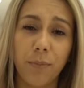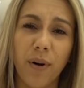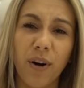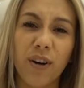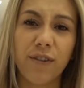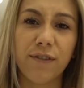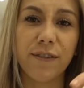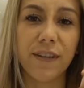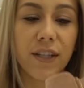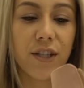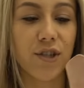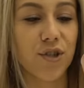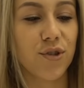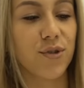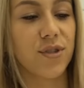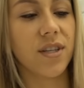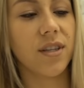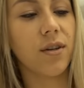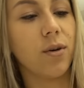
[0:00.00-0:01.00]
Perfect
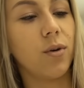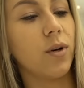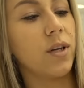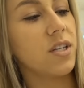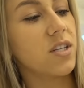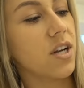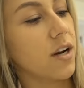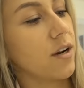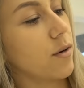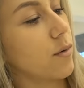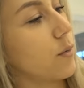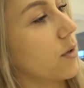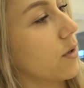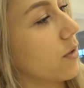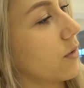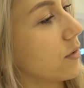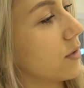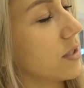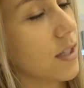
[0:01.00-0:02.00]
shoes in the whole entire
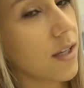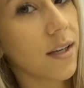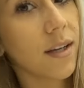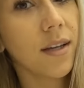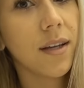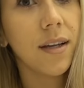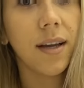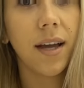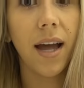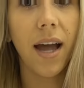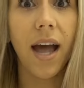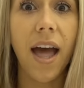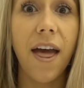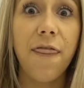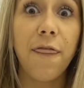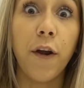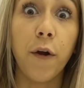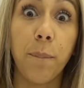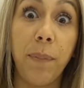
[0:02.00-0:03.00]
world.
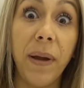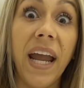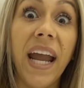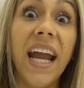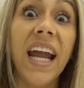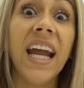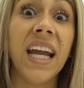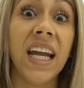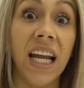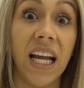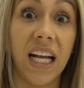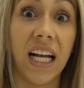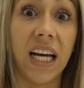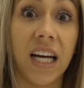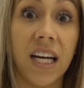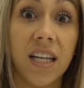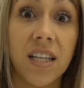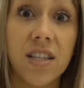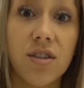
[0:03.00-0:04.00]
And they're pink.
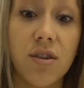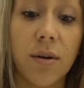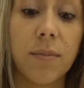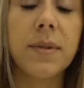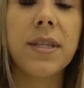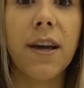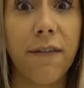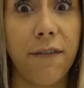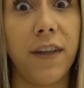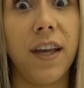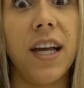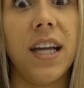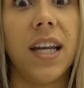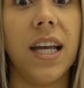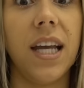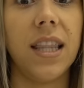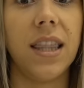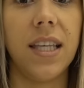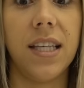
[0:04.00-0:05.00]
So I'm definitely
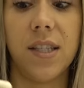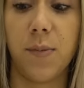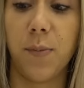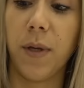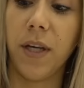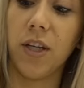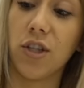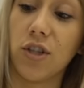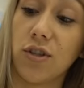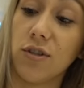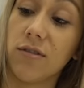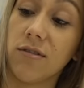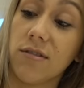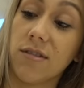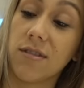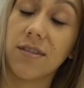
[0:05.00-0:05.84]
gonna get these pink shoes.